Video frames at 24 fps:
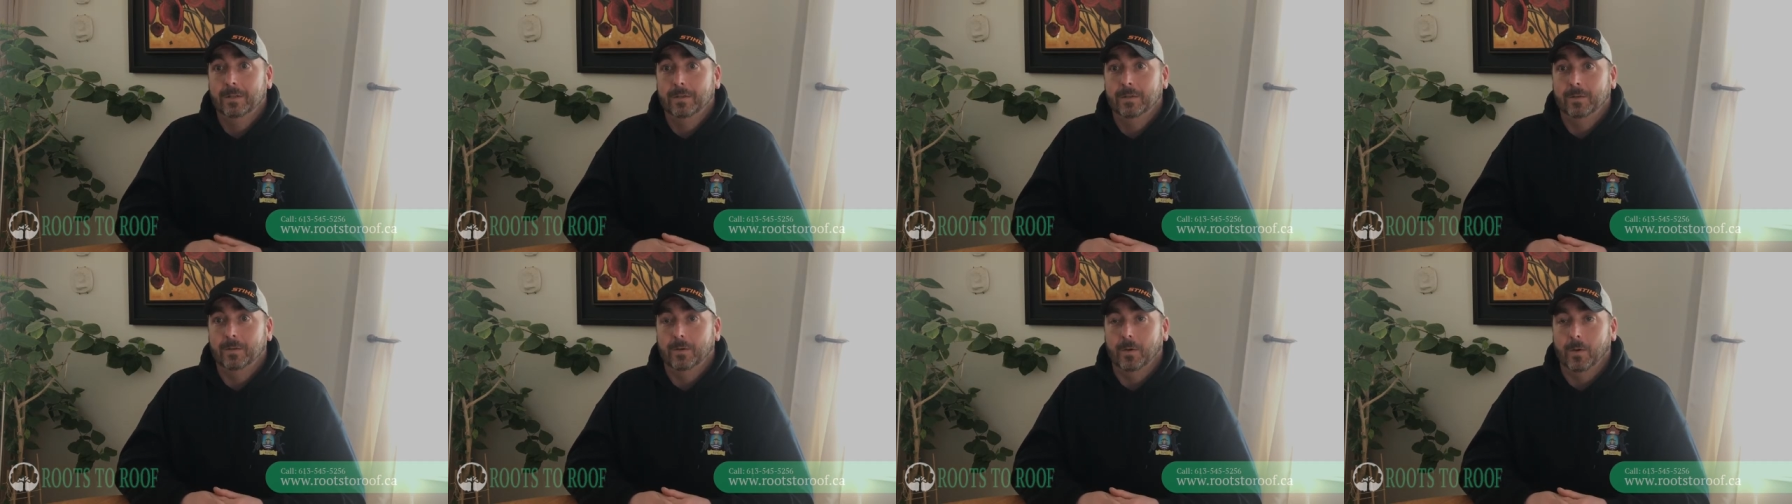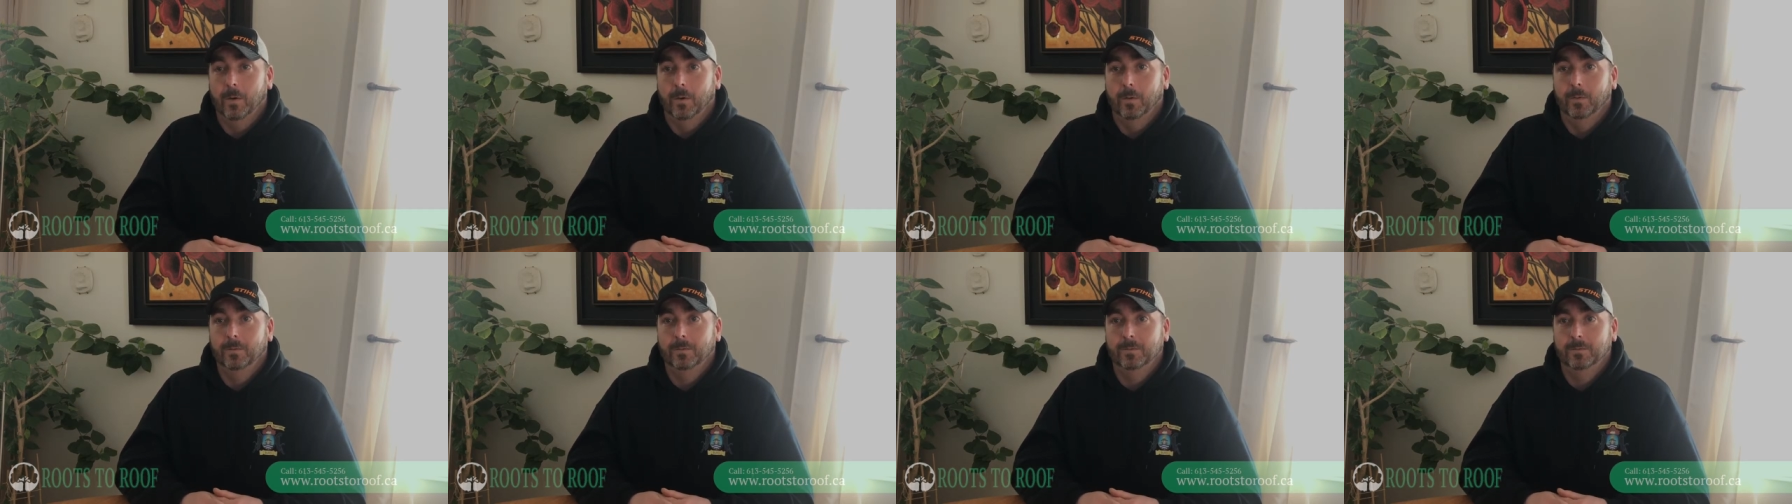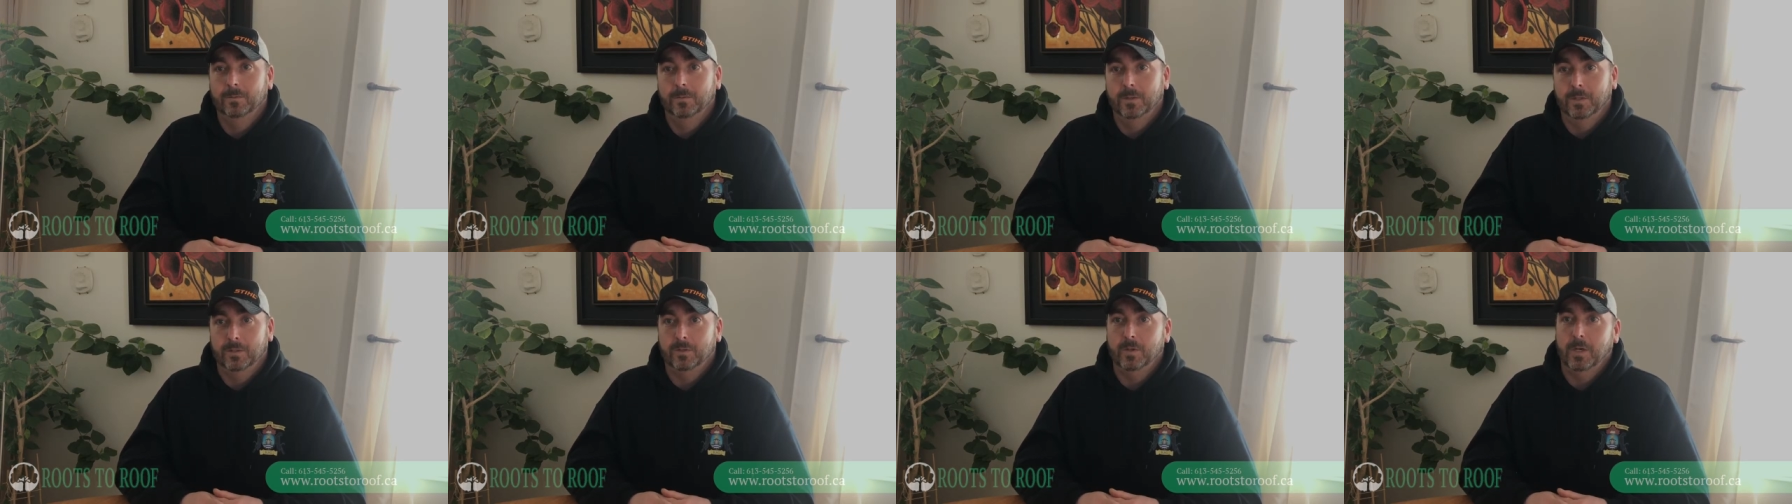So
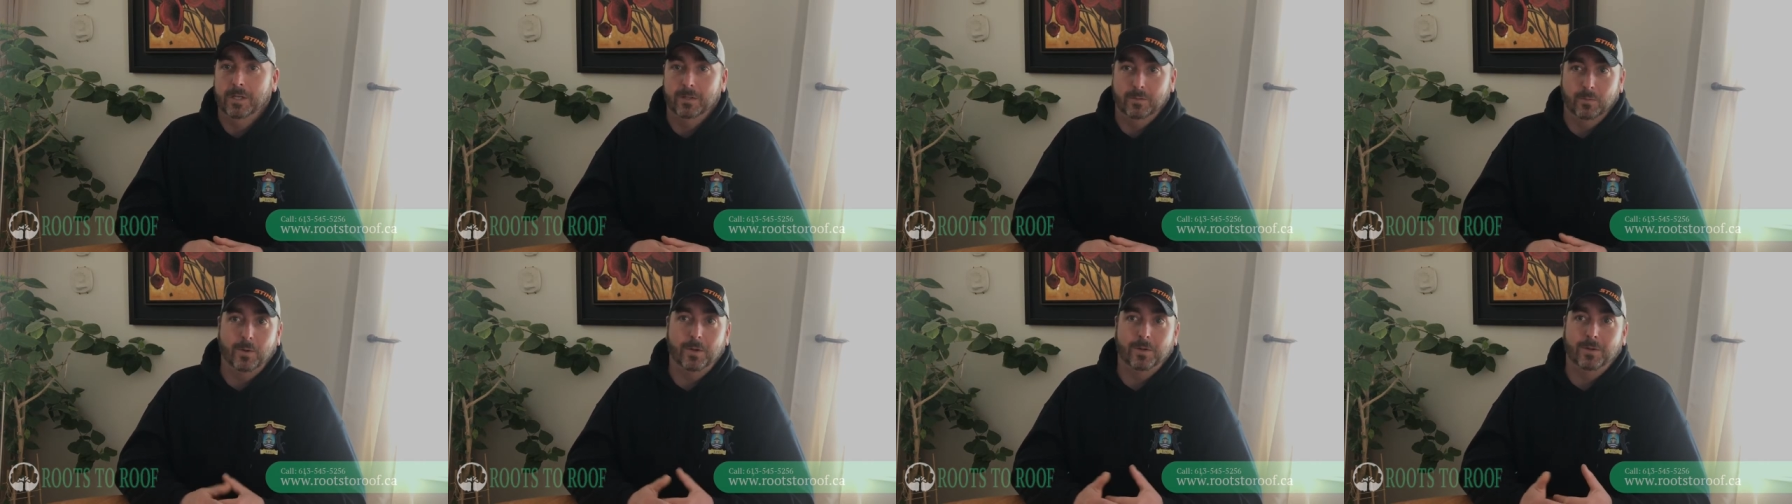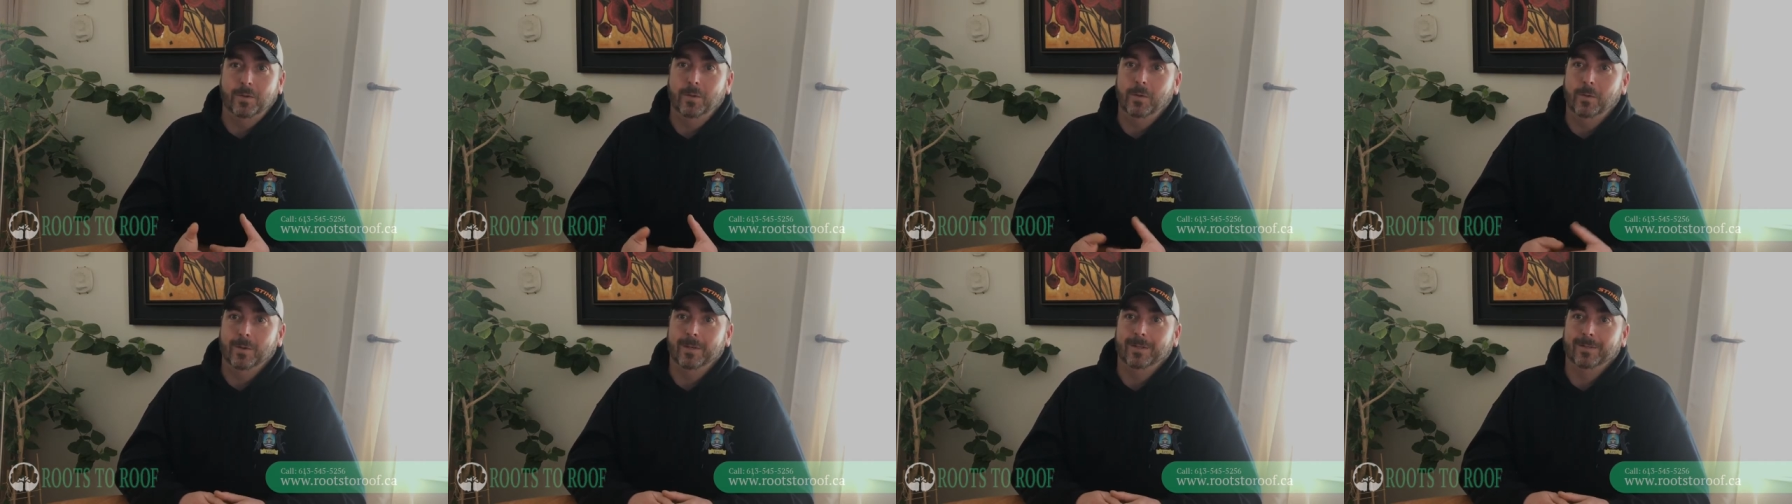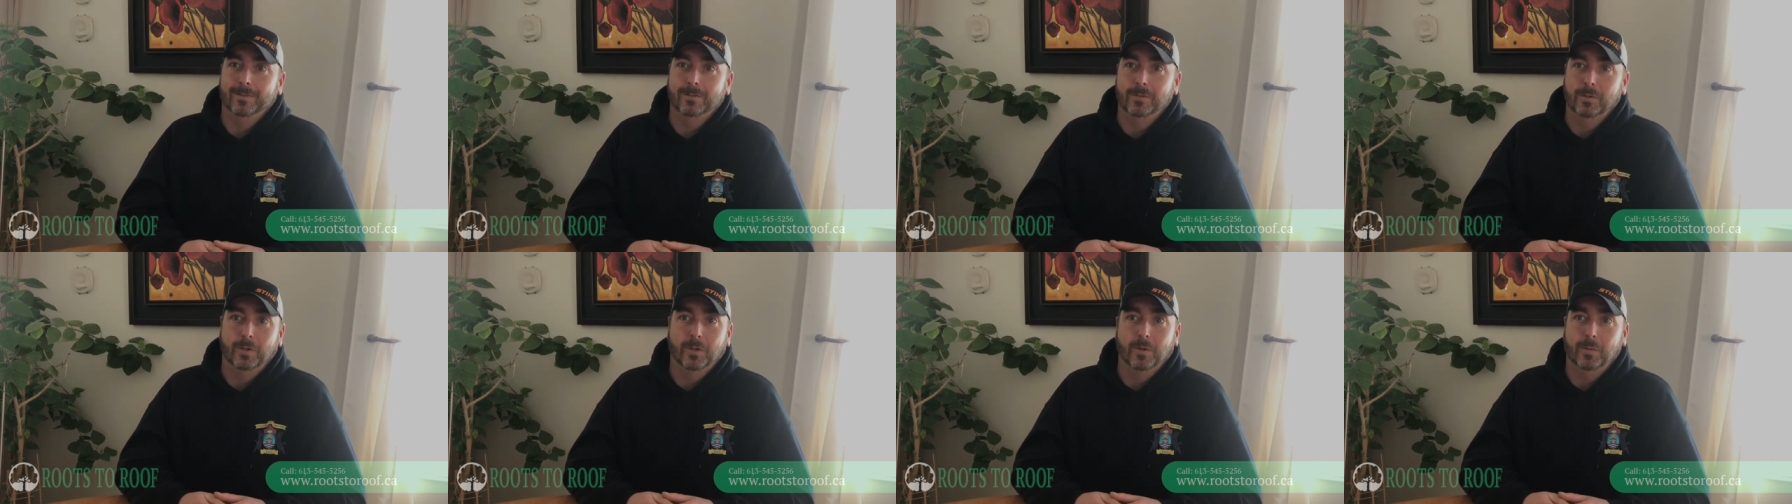it's worth doing
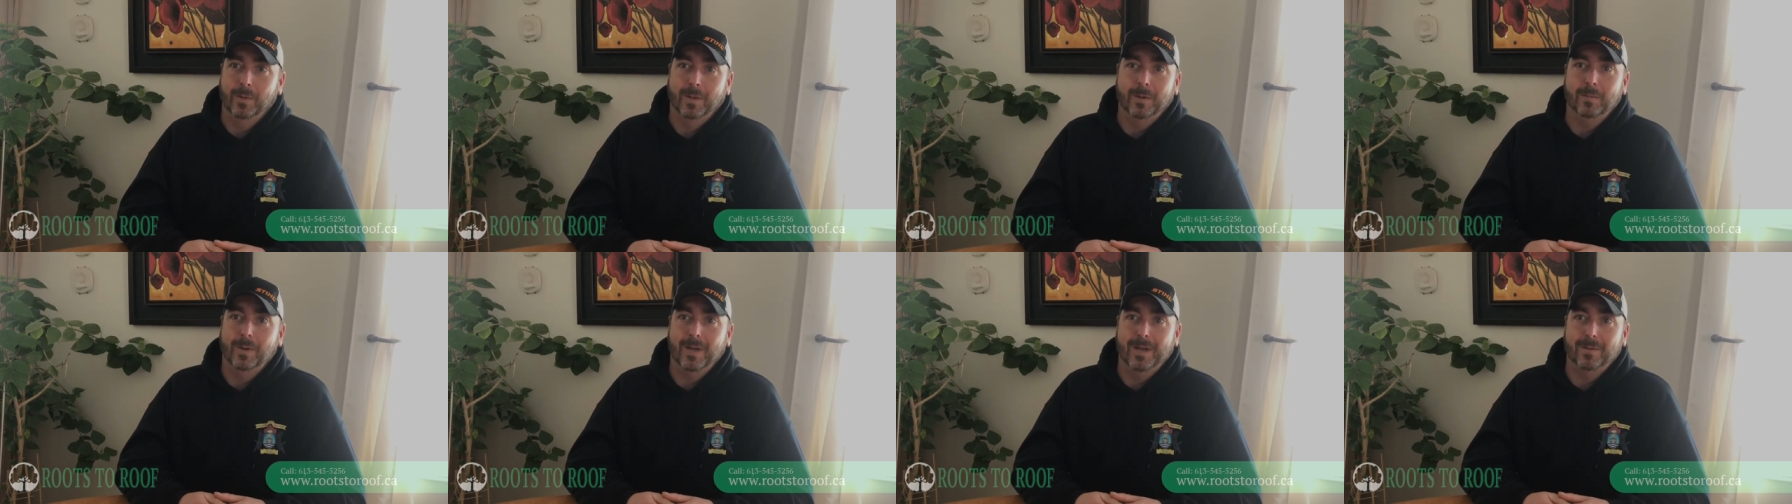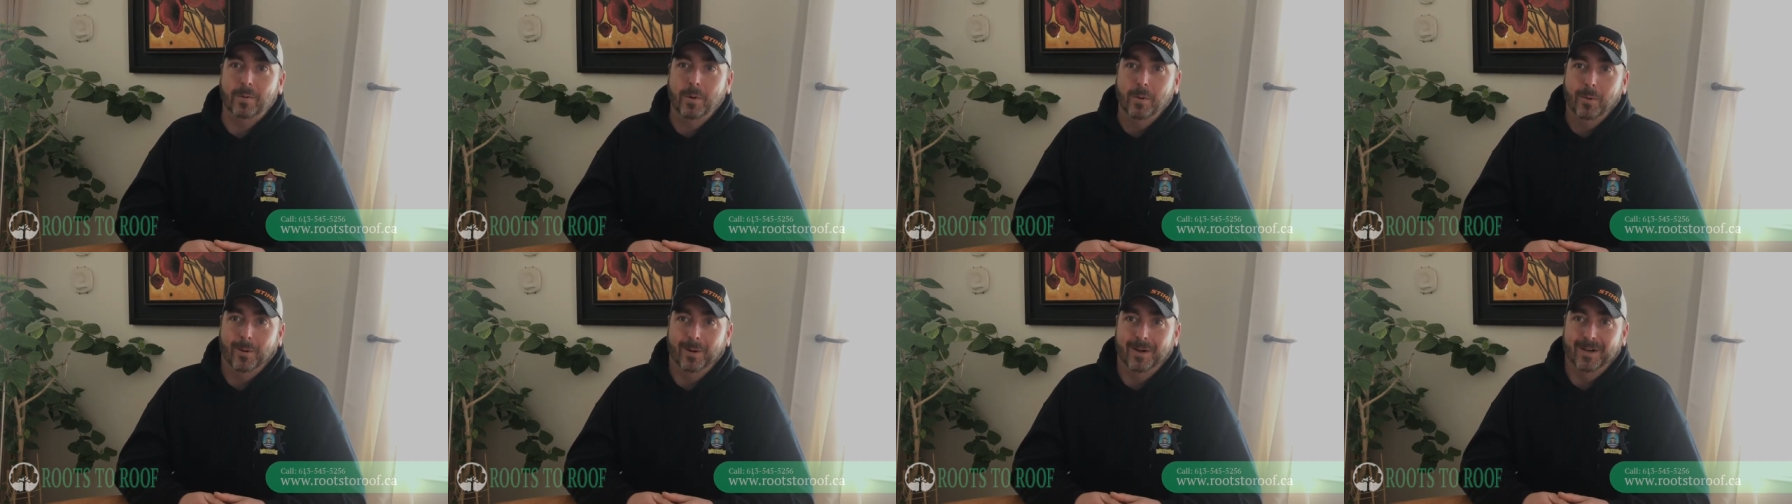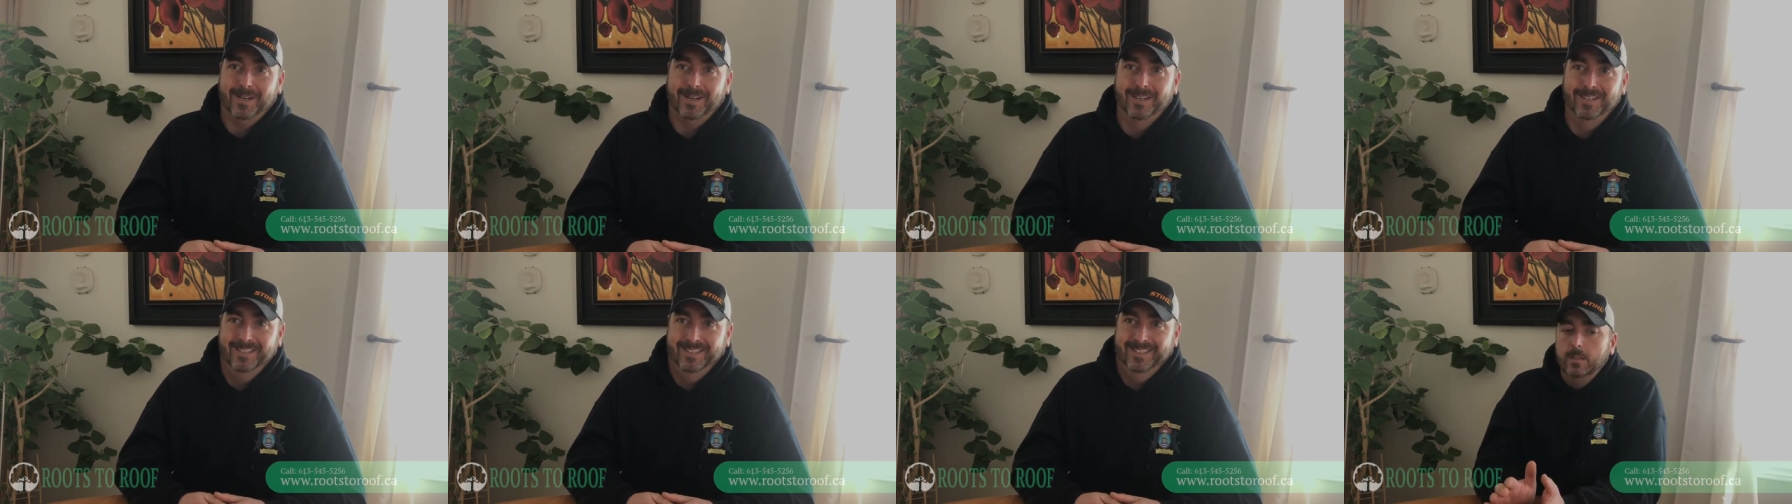a little bit of
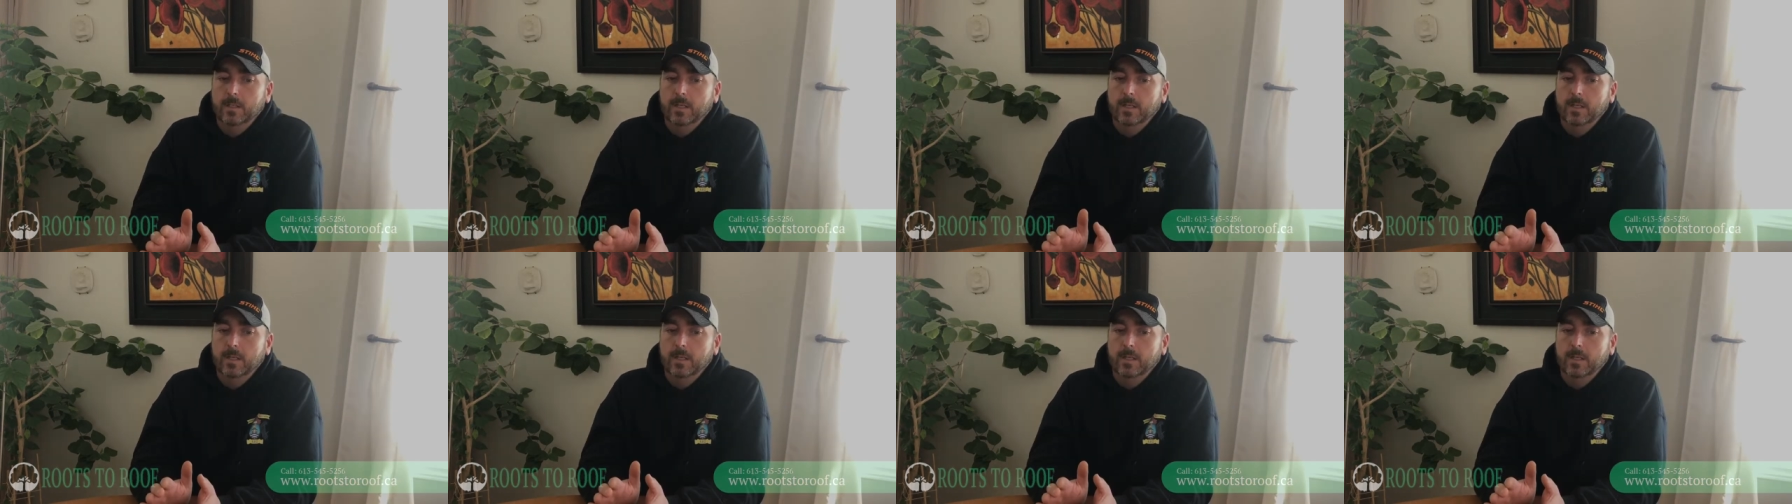paperwork.